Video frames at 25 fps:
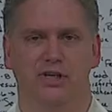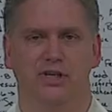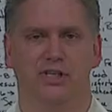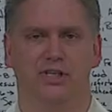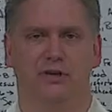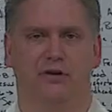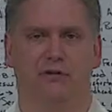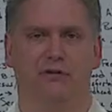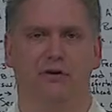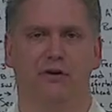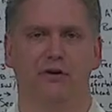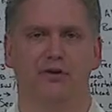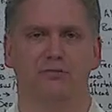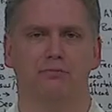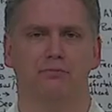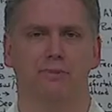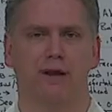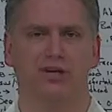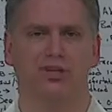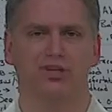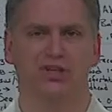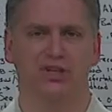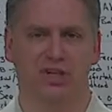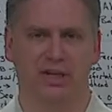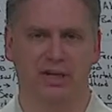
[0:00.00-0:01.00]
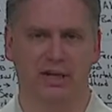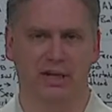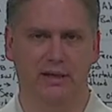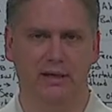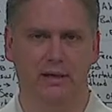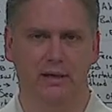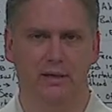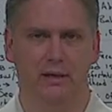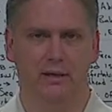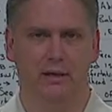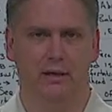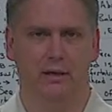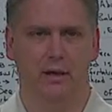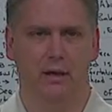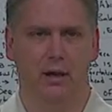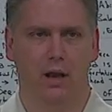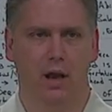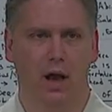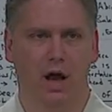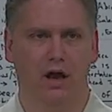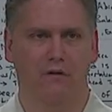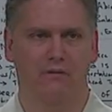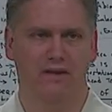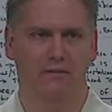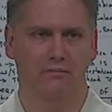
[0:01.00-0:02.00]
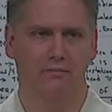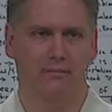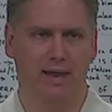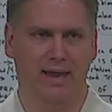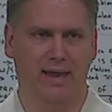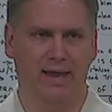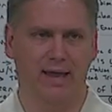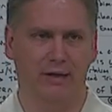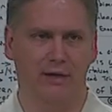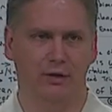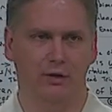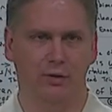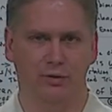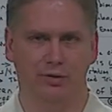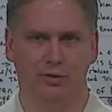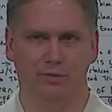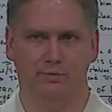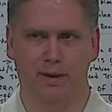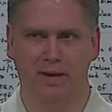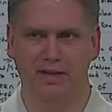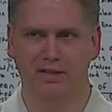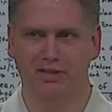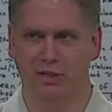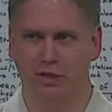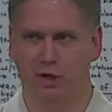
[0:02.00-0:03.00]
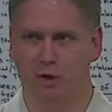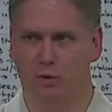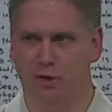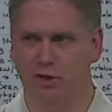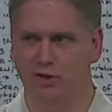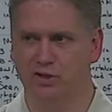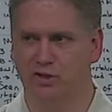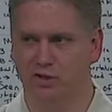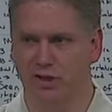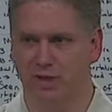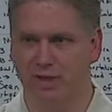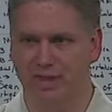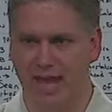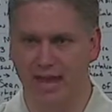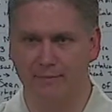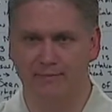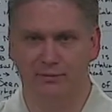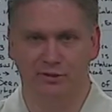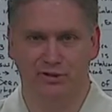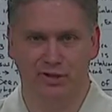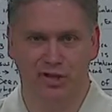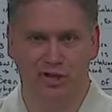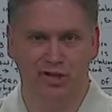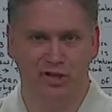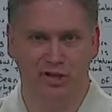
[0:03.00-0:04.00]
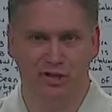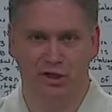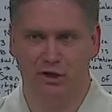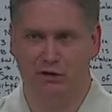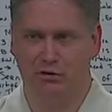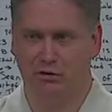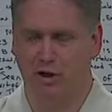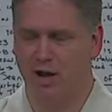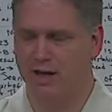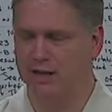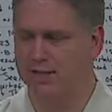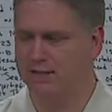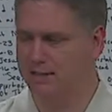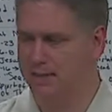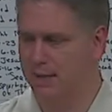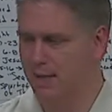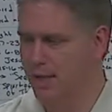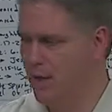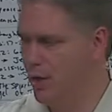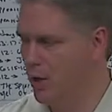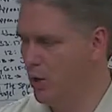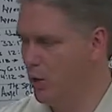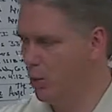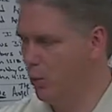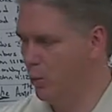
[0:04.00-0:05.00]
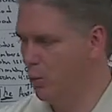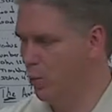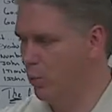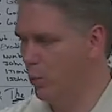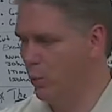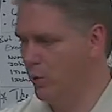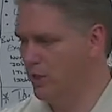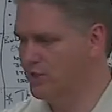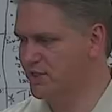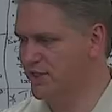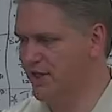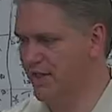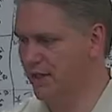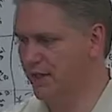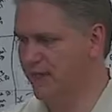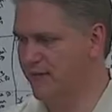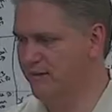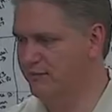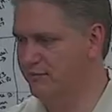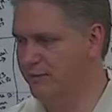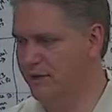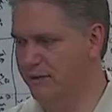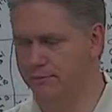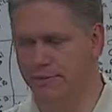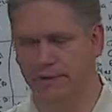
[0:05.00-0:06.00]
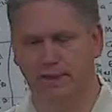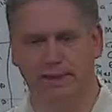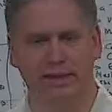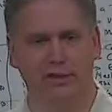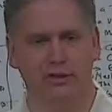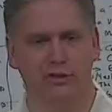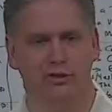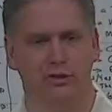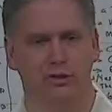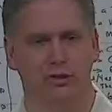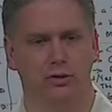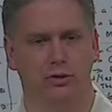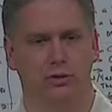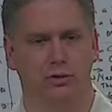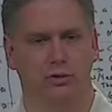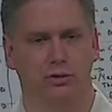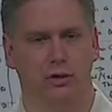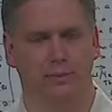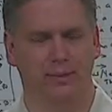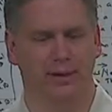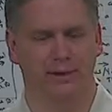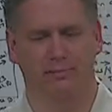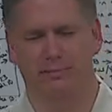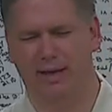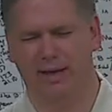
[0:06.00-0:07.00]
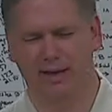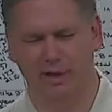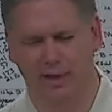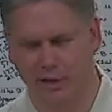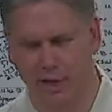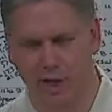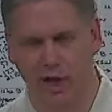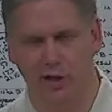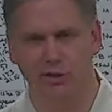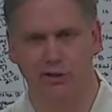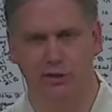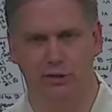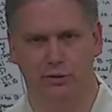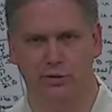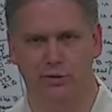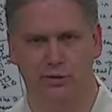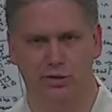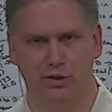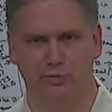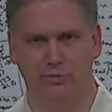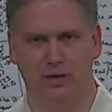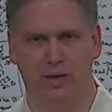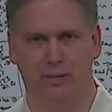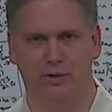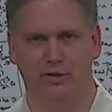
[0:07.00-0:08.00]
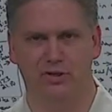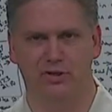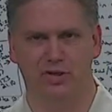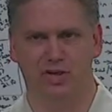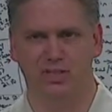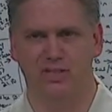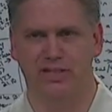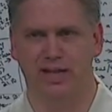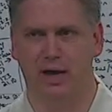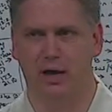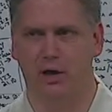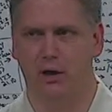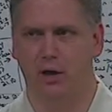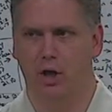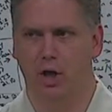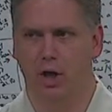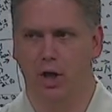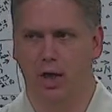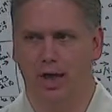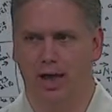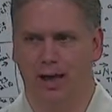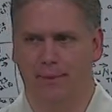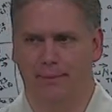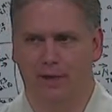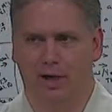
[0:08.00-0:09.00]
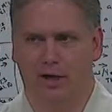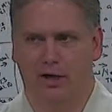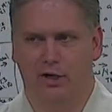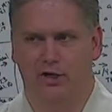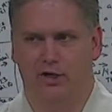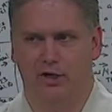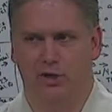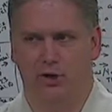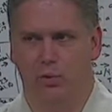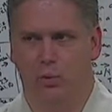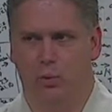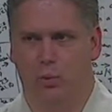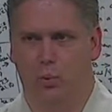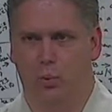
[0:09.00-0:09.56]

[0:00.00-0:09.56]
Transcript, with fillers: the first mentioning of a man who's basically questioning that position in Christ. Where does that leave me being a Jew? I mean, being a non Jew, excuse me. I'm a Gentile. I'm not a Jew.